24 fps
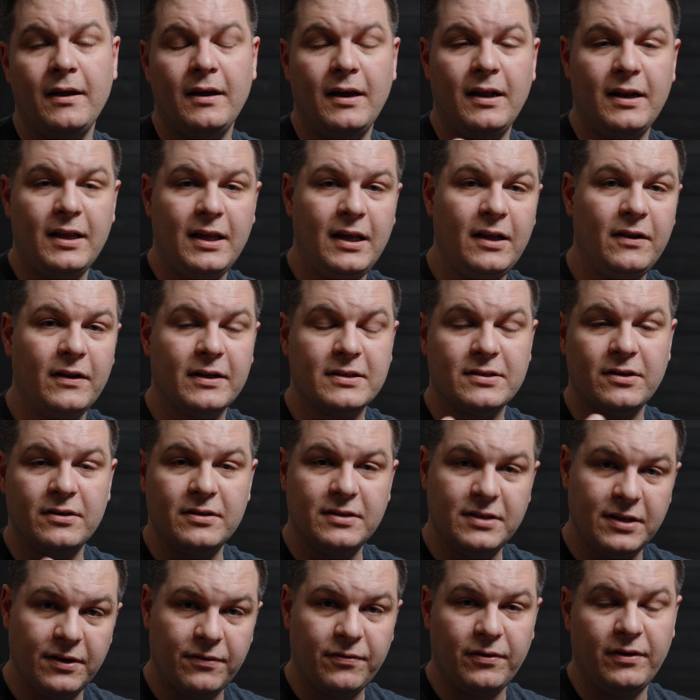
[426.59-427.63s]
in Helix are
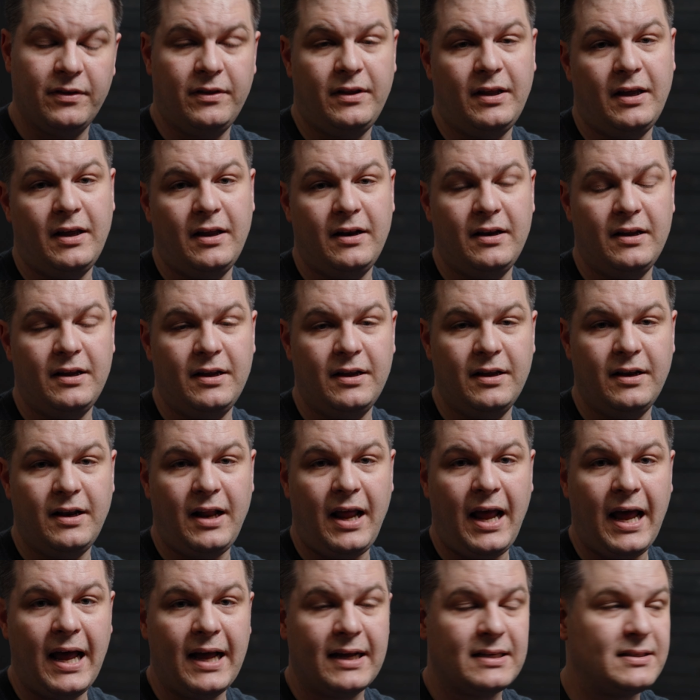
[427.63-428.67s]
different than
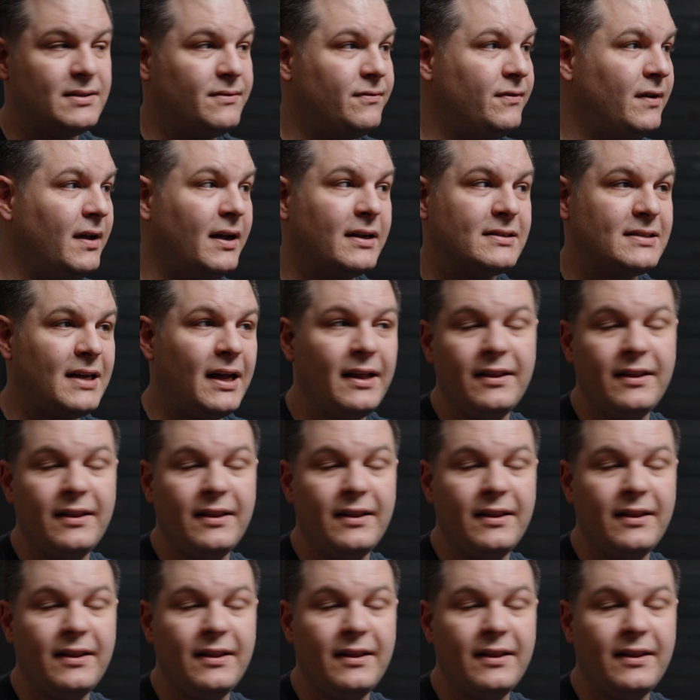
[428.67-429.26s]
in Axe-FX.